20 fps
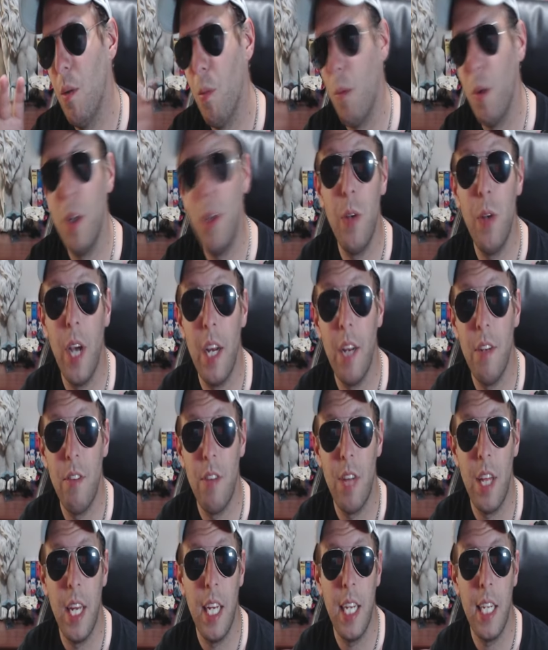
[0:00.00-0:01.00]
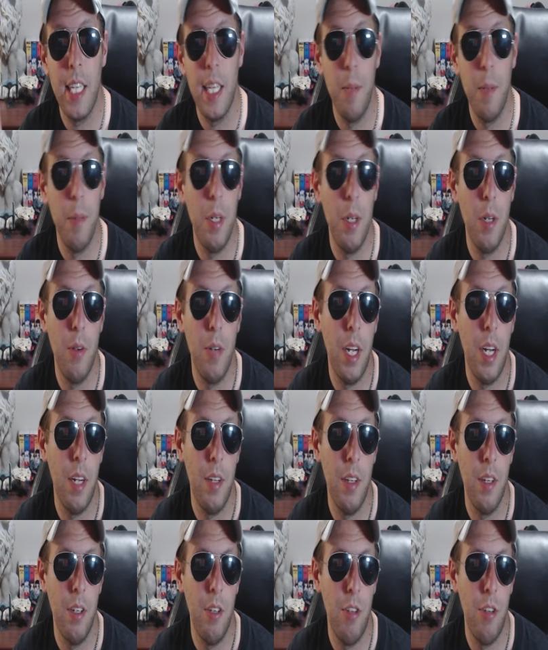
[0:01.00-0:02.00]
what do you guys think? Let me know
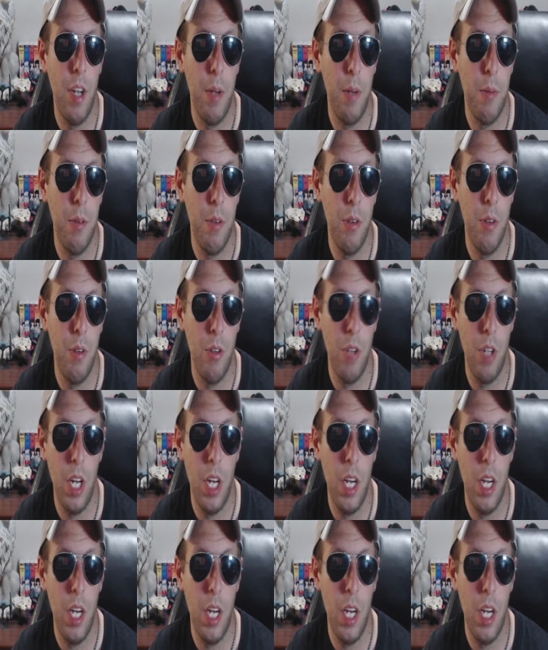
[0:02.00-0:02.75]
down in the chapter